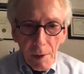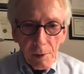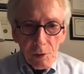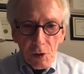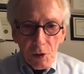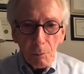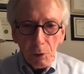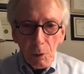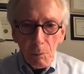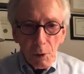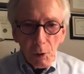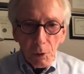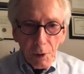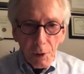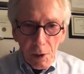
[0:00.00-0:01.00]
some
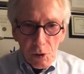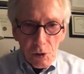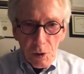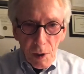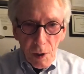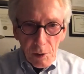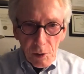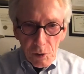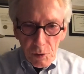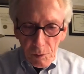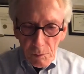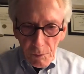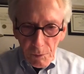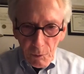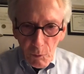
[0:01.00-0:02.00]
communities is
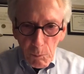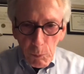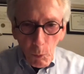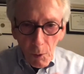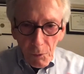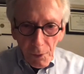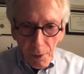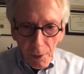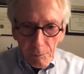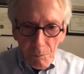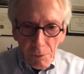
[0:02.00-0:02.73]
the report that